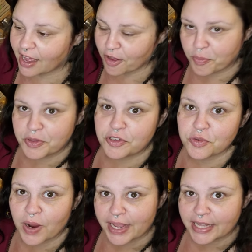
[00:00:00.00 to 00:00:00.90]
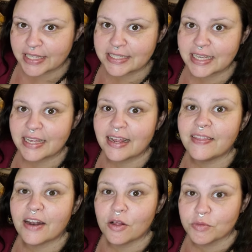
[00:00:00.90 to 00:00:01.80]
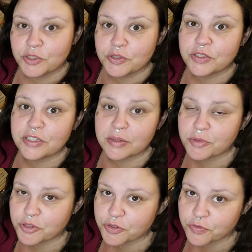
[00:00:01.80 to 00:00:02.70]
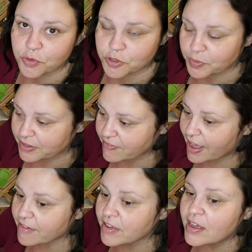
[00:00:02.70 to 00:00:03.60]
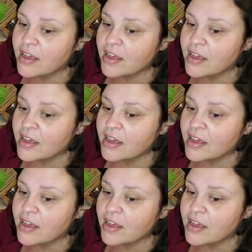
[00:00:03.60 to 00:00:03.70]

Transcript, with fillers: I open the door, I get these in, and then I'll reduce the temperature to 425